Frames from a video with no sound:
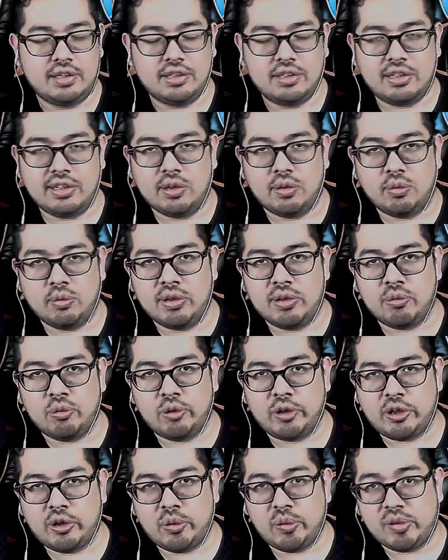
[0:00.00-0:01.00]
you know, one
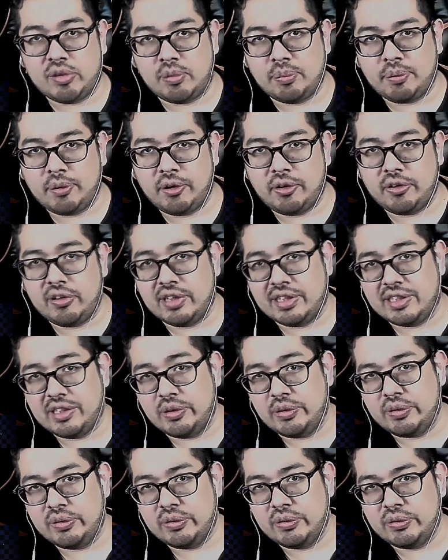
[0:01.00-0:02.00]
where you're with a partner that
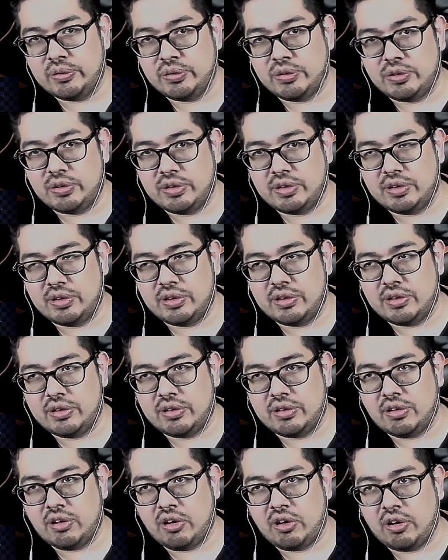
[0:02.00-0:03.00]
you
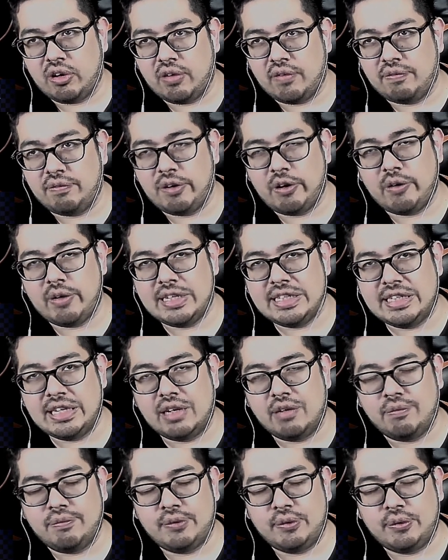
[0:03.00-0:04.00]
are very
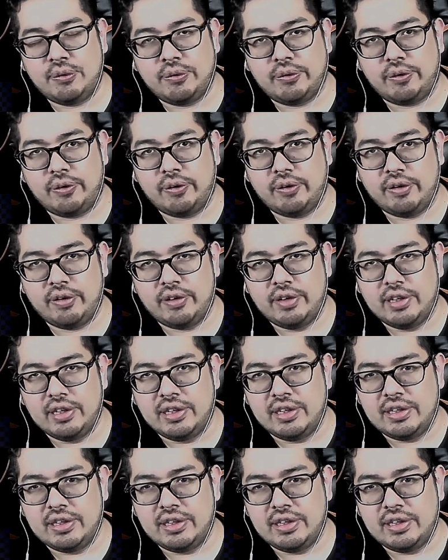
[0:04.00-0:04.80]
doubtful or,